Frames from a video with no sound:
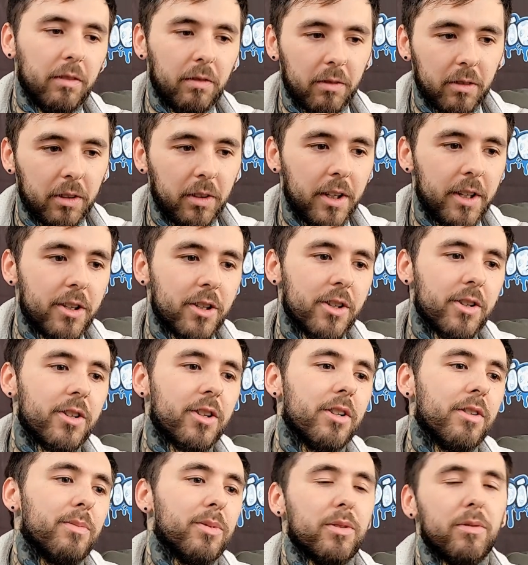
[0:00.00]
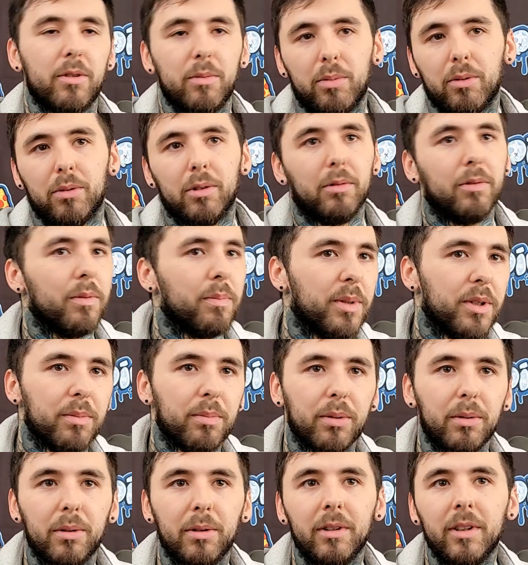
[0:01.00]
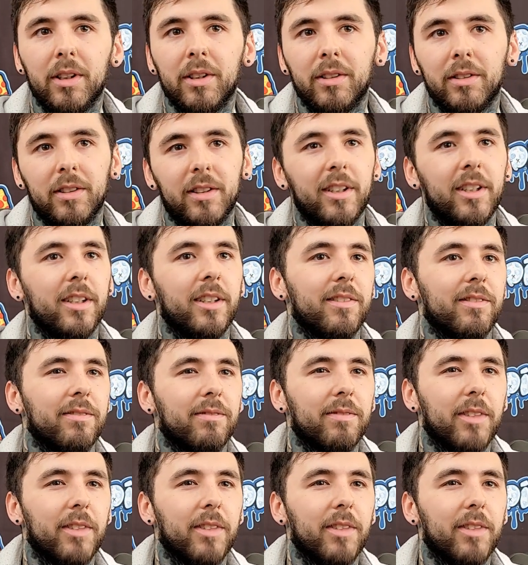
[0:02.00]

relationships and rapport with people, and uh,